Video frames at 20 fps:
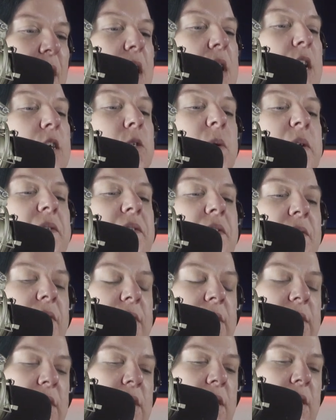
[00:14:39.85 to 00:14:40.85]
Because we've
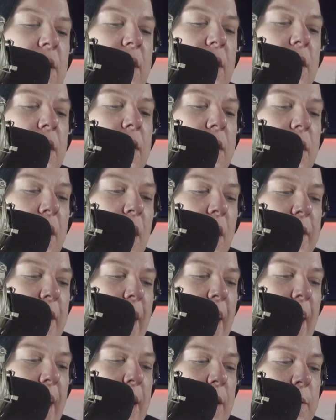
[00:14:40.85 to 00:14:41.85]
even seen like on
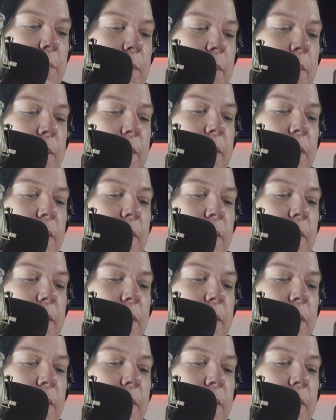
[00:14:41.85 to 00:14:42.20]
the app,